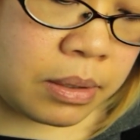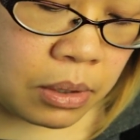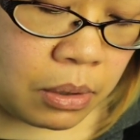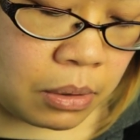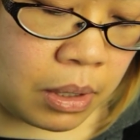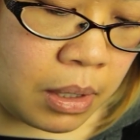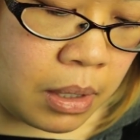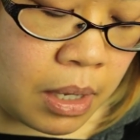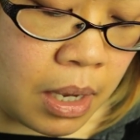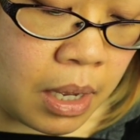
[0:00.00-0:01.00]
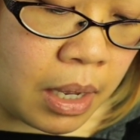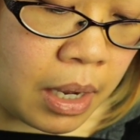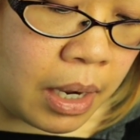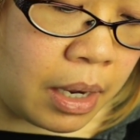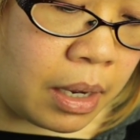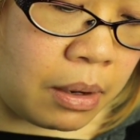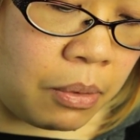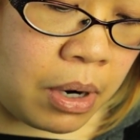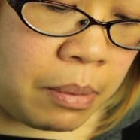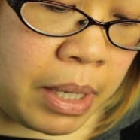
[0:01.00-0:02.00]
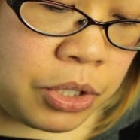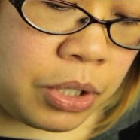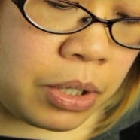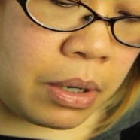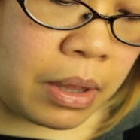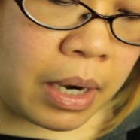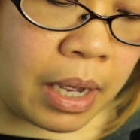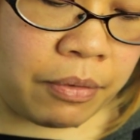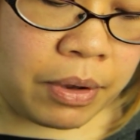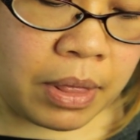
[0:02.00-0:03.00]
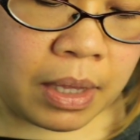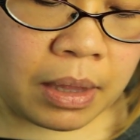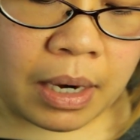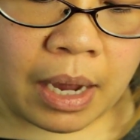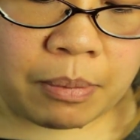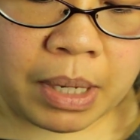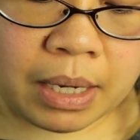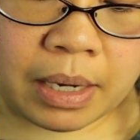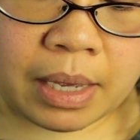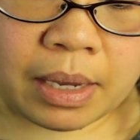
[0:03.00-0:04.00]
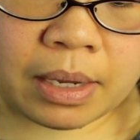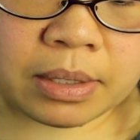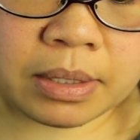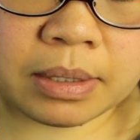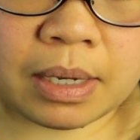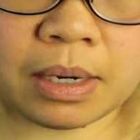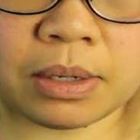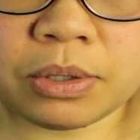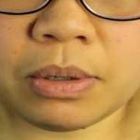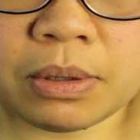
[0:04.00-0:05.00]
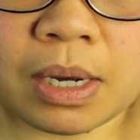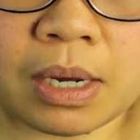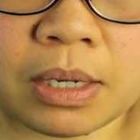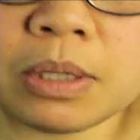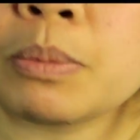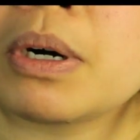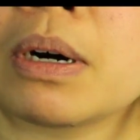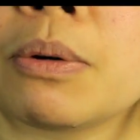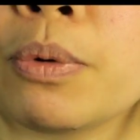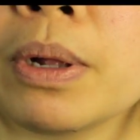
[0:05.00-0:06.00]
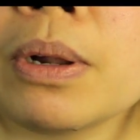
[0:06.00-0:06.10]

So I want to make sure that everything that I made and send to the customer